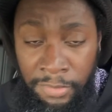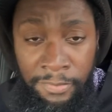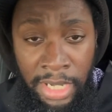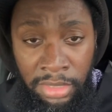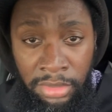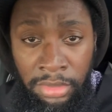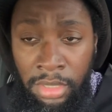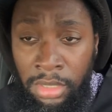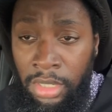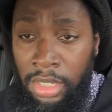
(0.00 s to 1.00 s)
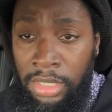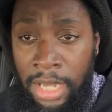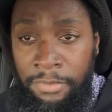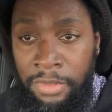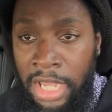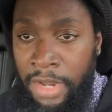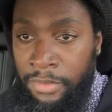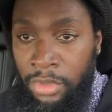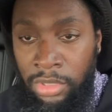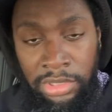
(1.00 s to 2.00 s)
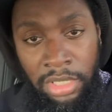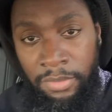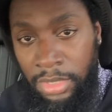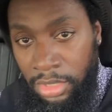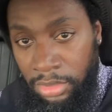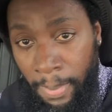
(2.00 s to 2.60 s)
your father, and I'm forever going to love y'all.